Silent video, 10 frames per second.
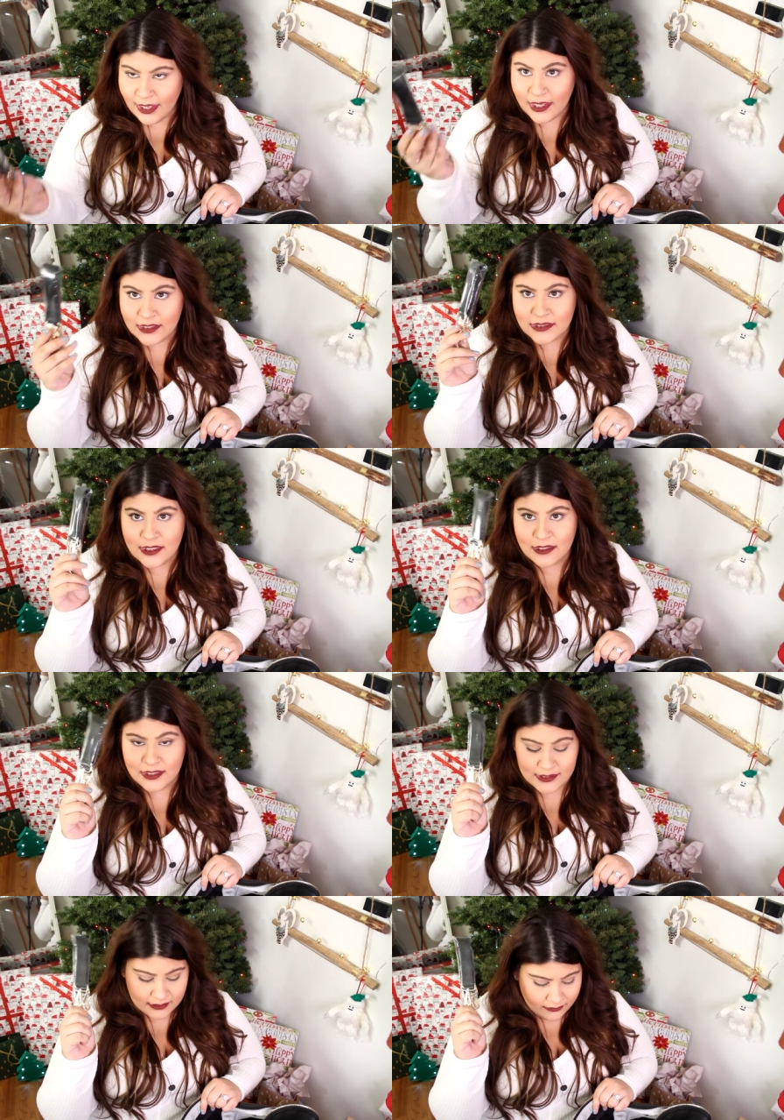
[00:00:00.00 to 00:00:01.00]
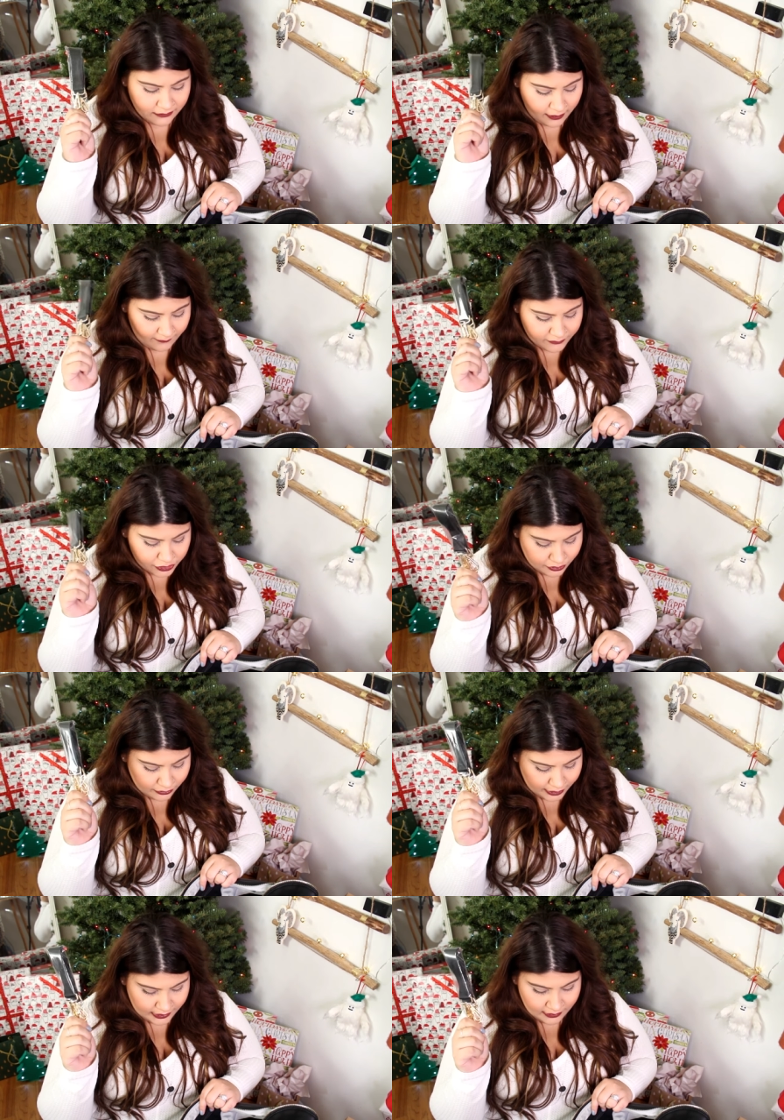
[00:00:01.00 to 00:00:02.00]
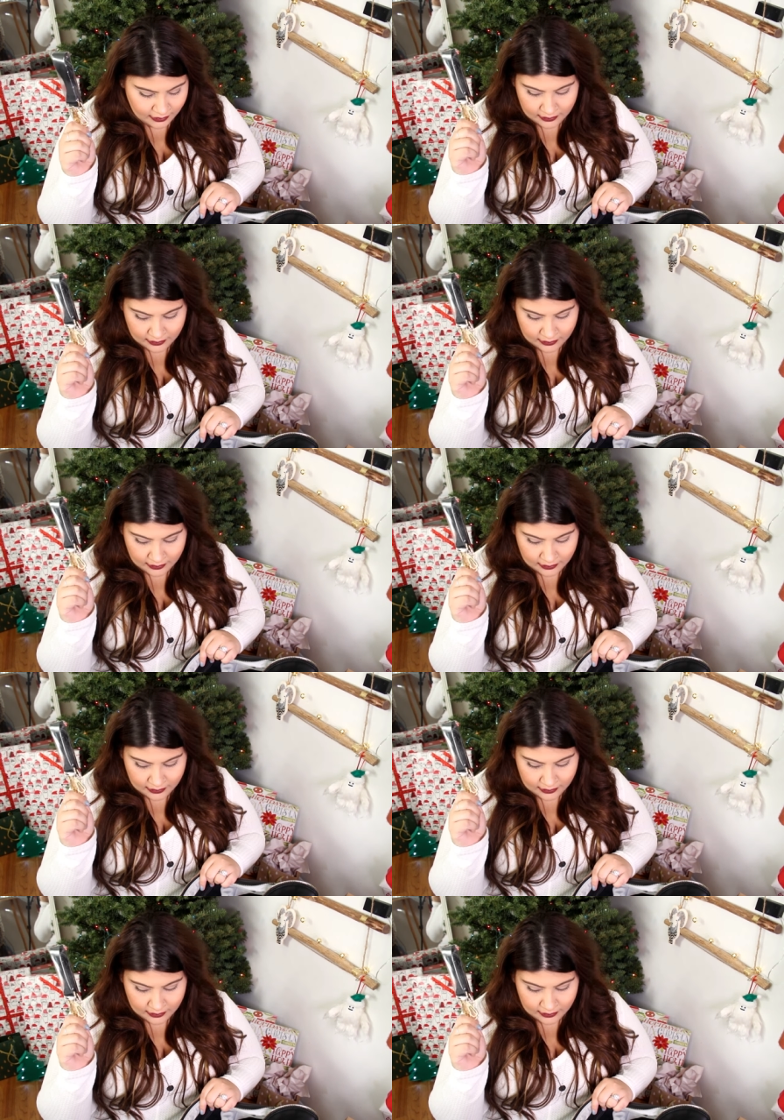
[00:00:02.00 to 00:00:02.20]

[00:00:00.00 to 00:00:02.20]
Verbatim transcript: and these little um, stroller